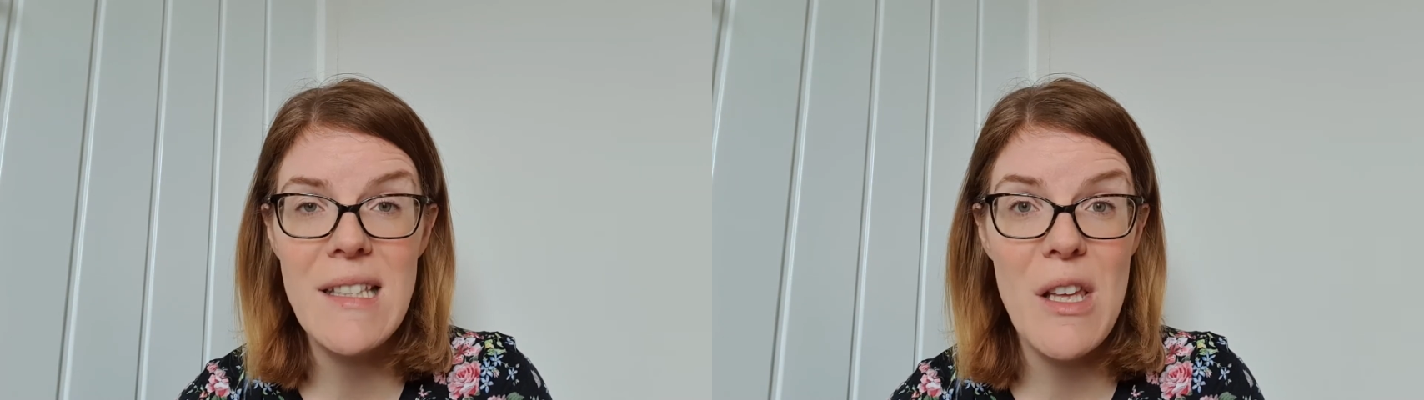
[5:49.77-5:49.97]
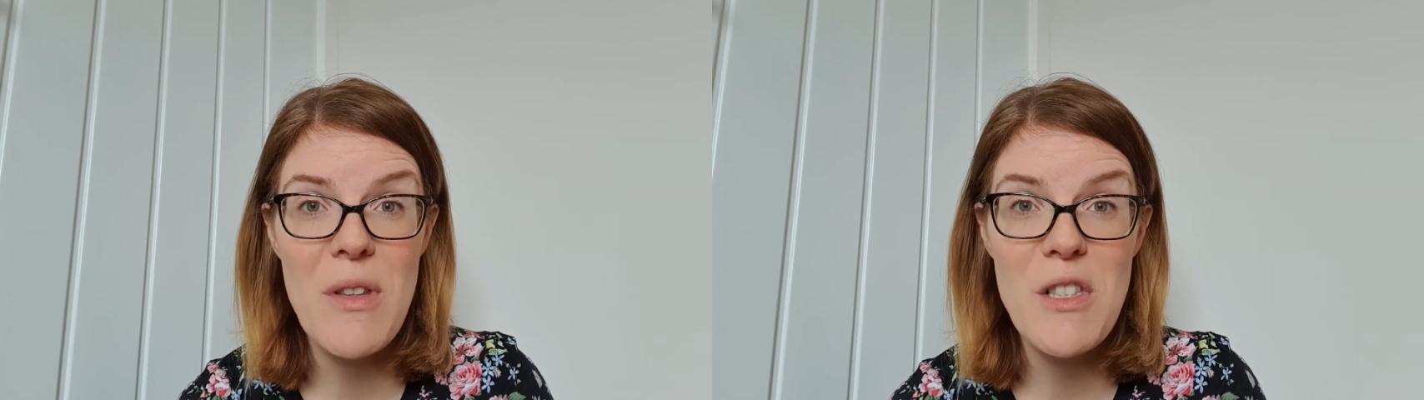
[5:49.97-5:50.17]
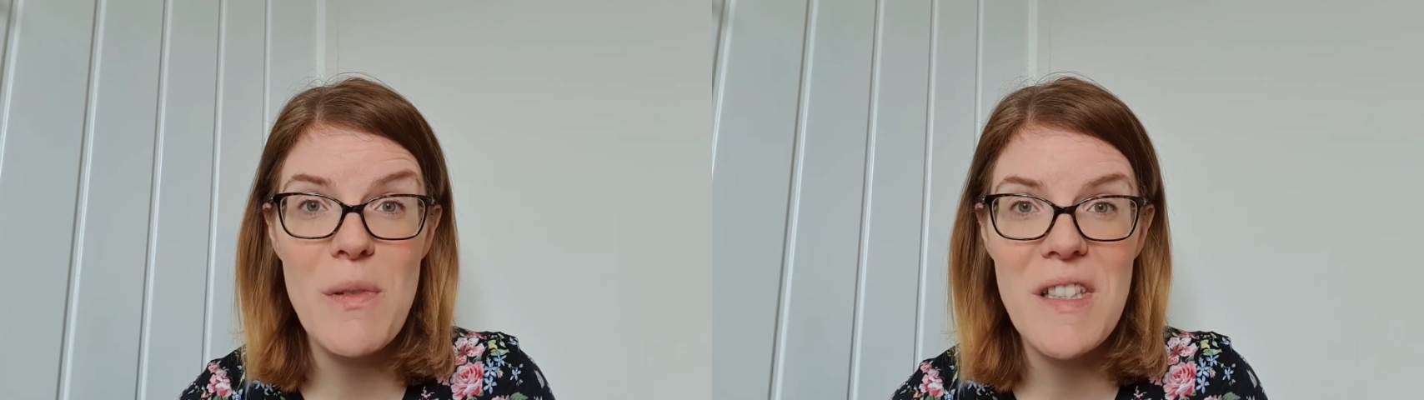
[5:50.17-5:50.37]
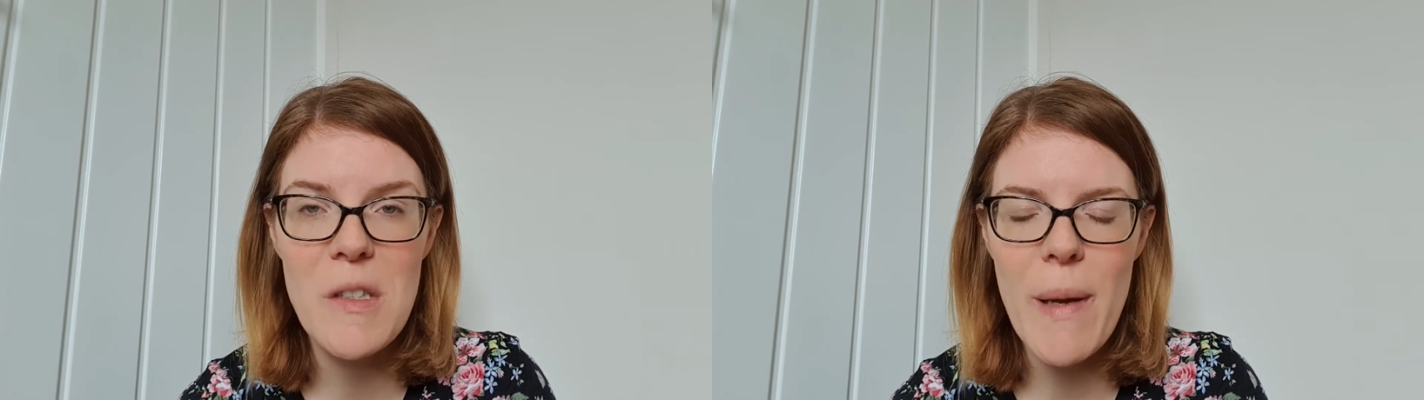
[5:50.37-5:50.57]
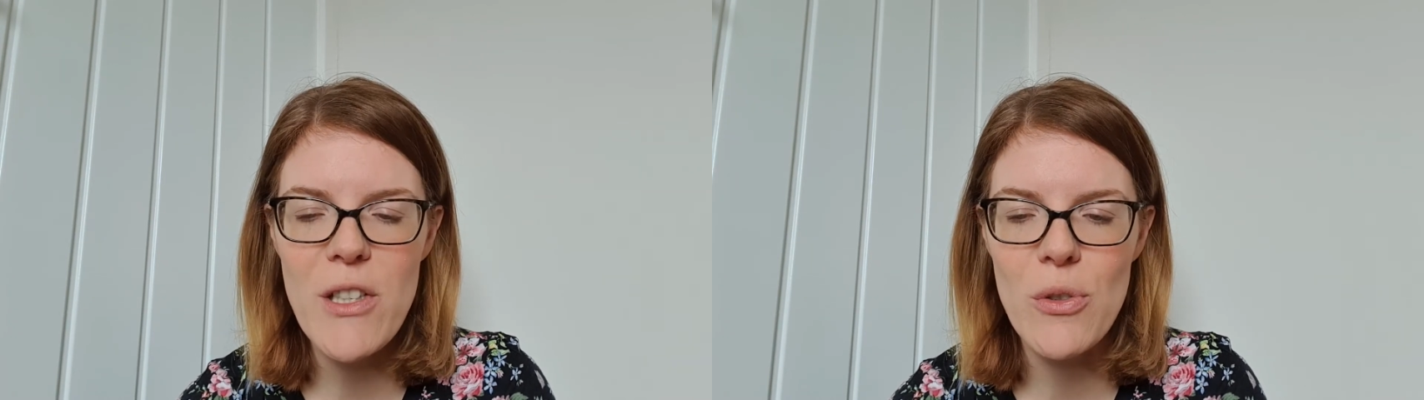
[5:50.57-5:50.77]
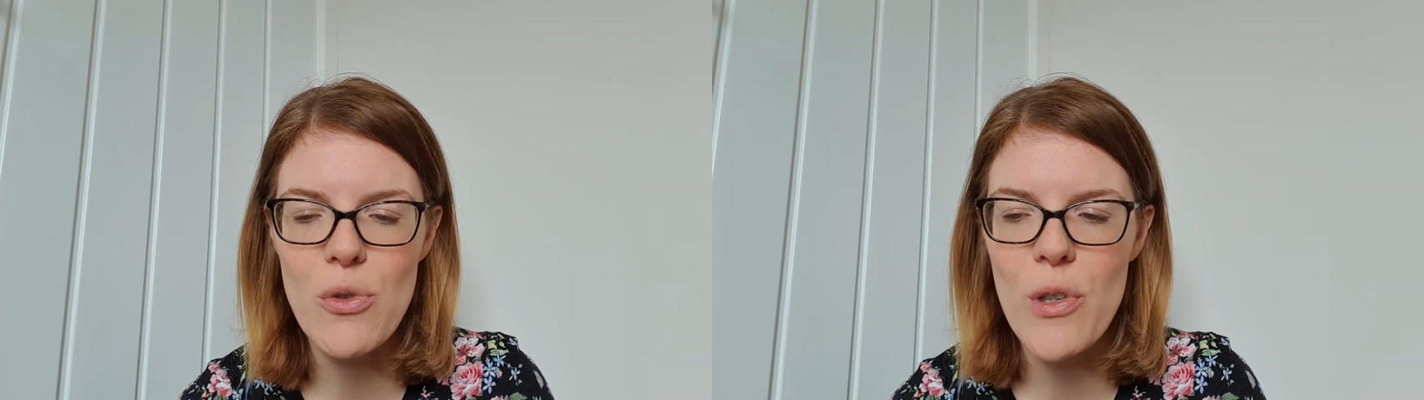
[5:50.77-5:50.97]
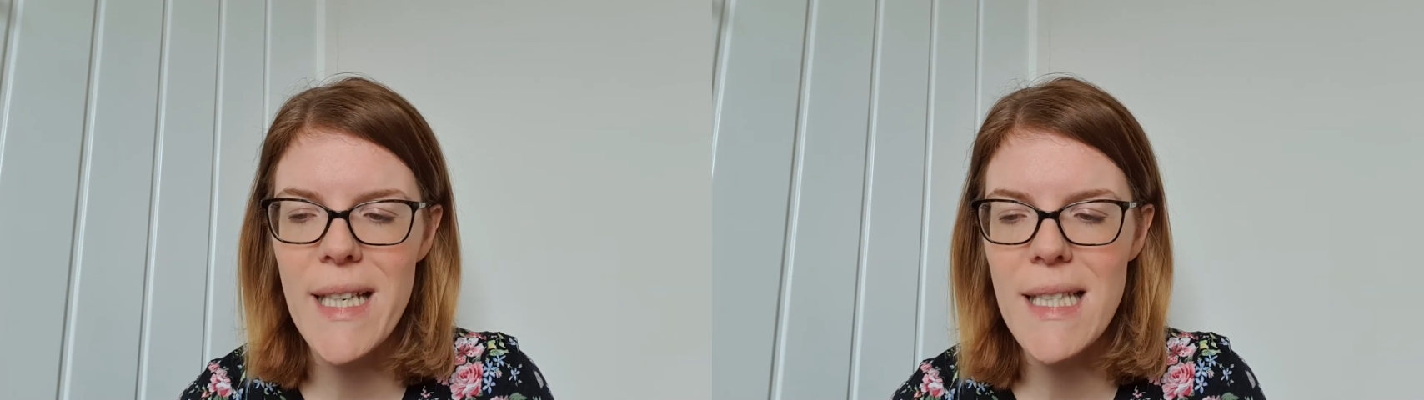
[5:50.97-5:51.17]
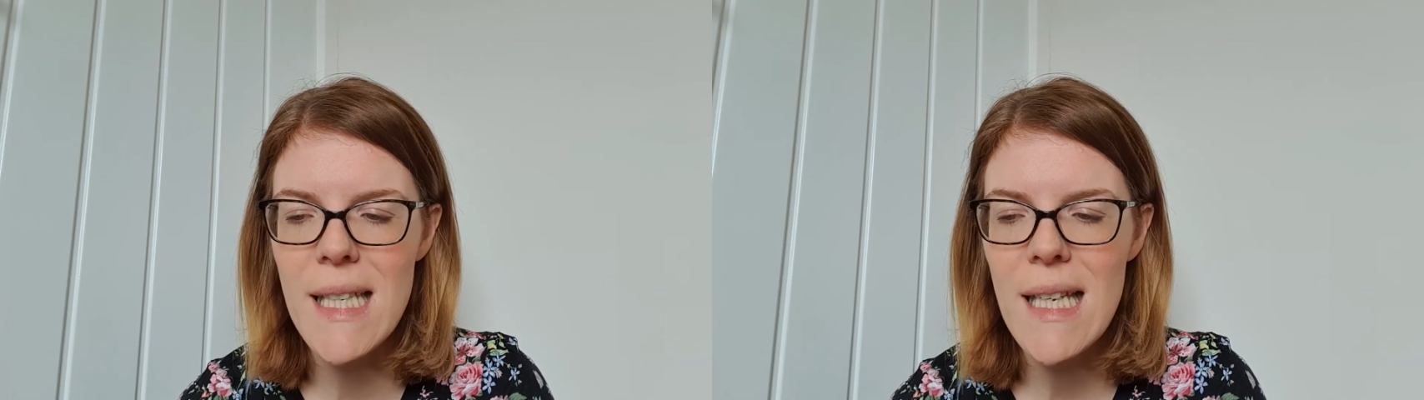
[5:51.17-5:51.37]
so this was a special
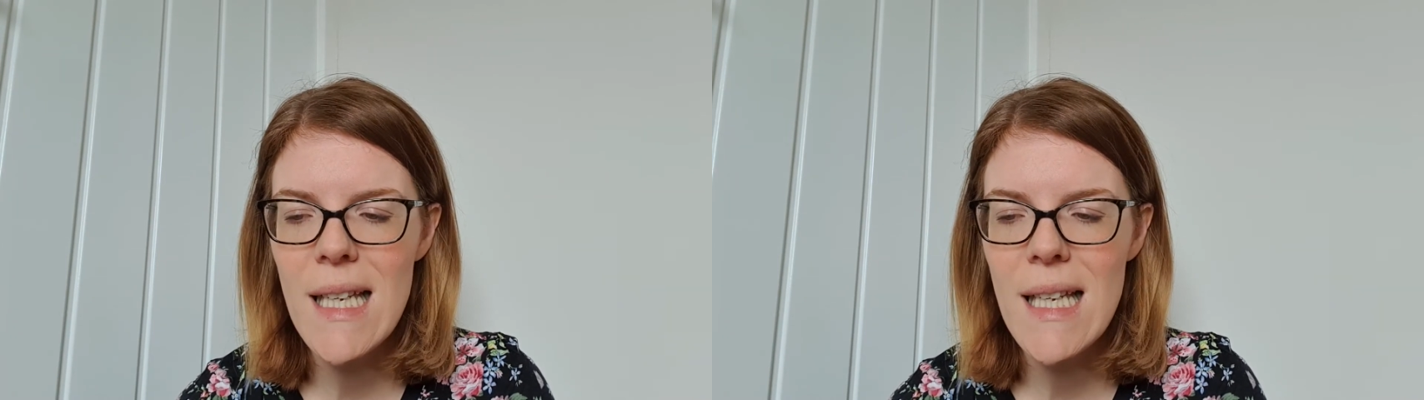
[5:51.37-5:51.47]
treat.